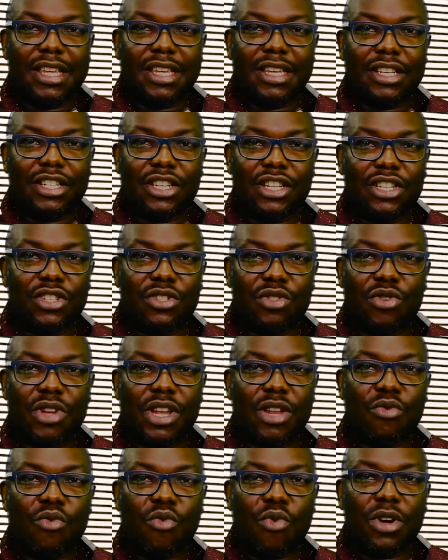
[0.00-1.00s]
she's
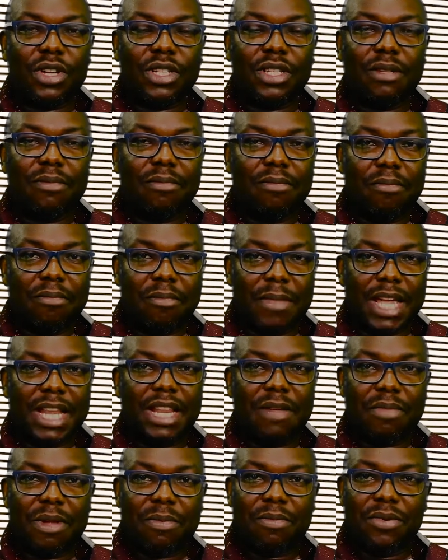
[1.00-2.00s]
doing what
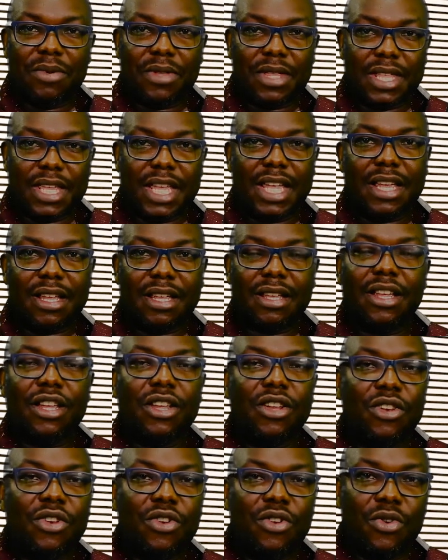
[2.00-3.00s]
many people think
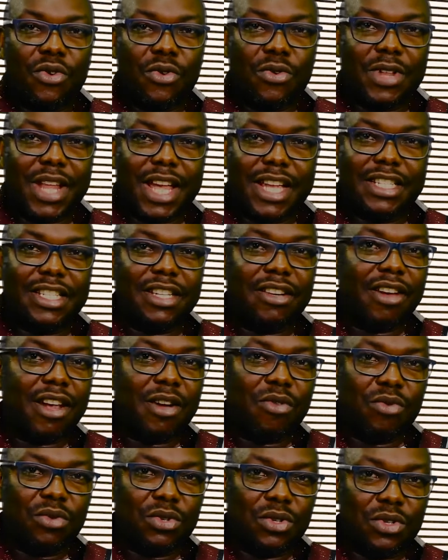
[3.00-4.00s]
no
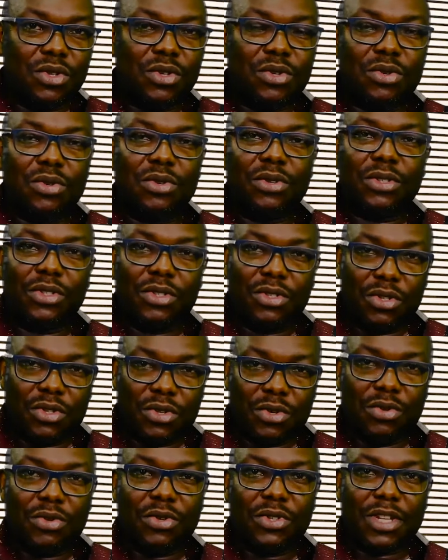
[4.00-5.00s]
Nigerian would do, to
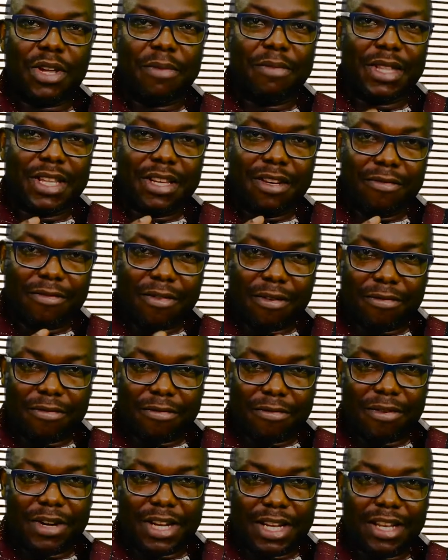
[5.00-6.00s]
do something for
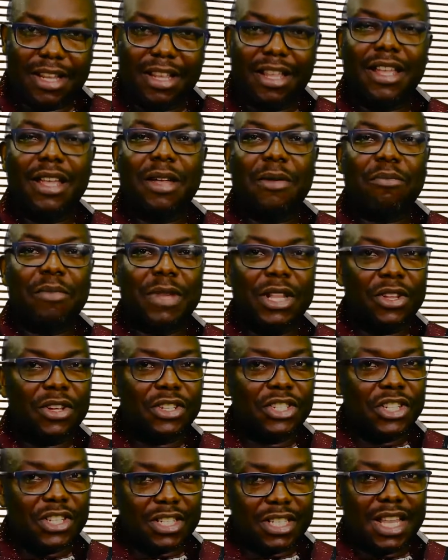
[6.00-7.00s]
free. But
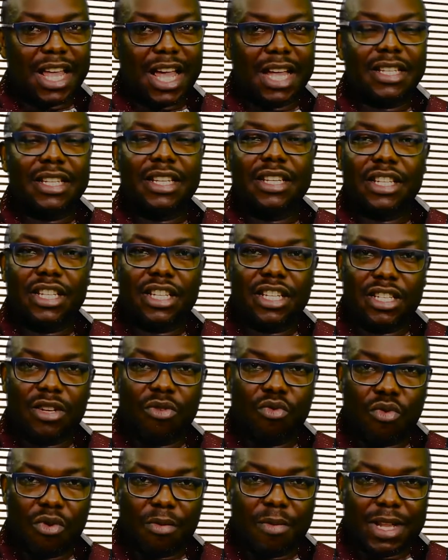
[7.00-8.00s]
not just that, she's a
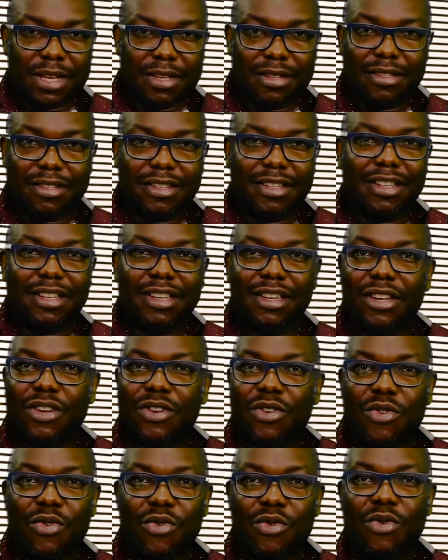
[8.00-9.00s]
woman
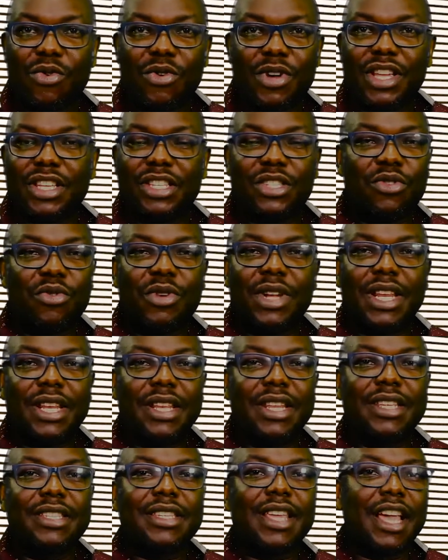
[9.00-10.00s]
who is doing
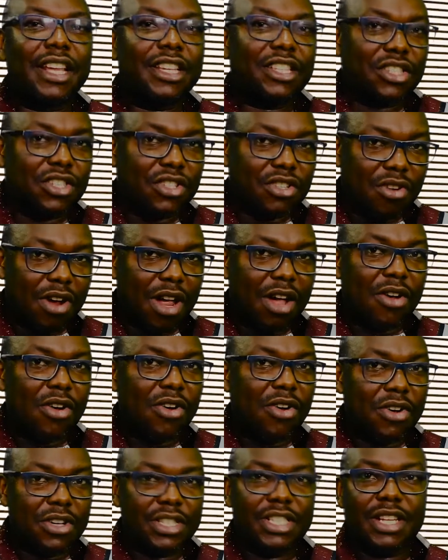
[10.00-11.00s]
this
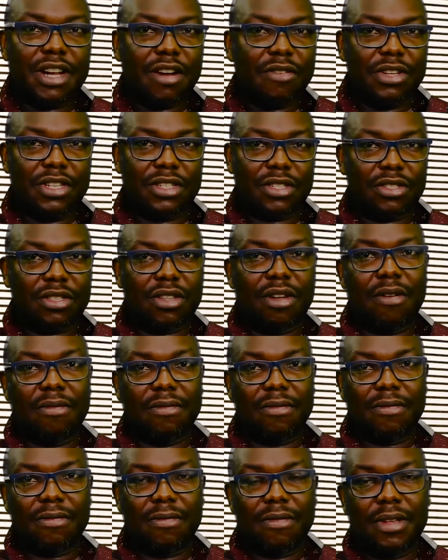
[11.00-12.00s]
extraordinary
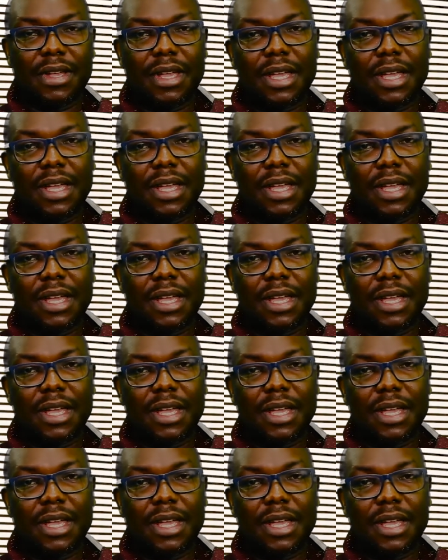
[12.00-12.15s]
stuff.